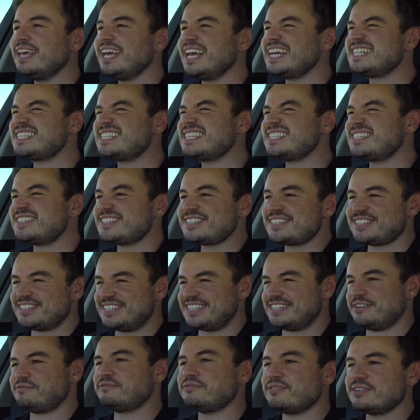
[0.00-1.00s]
It's, it's just
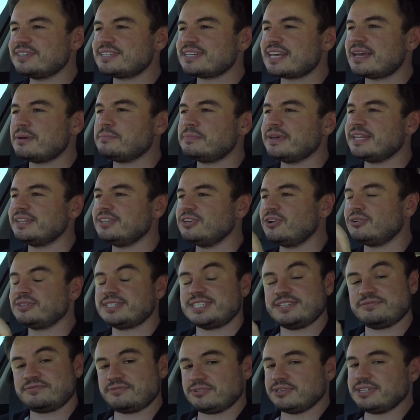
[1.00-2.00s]
different, but not
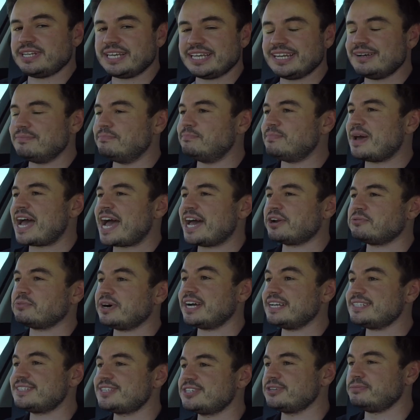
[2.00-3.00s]
different in a bad
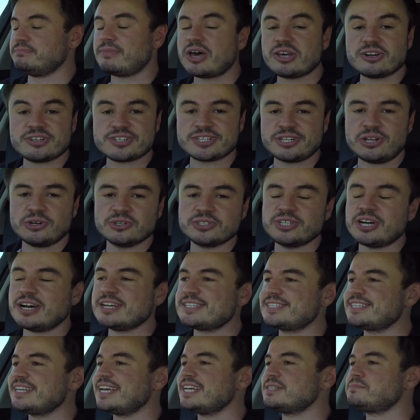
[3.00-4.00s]
way. It still motors along
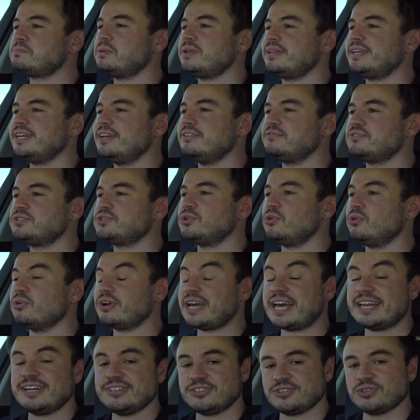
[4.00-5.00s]
nicely, has plenty of
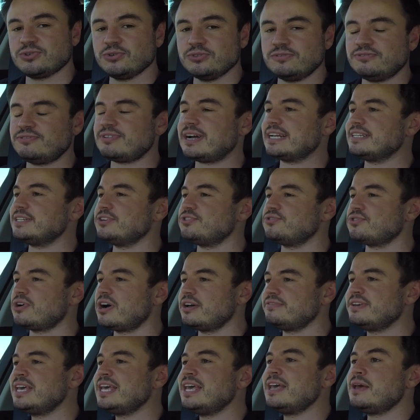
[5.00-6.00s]
torque, and it's good fun to
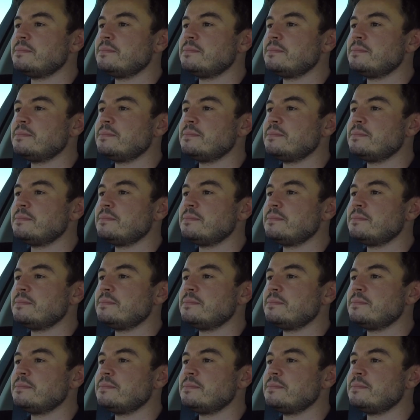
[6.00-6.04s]
drive.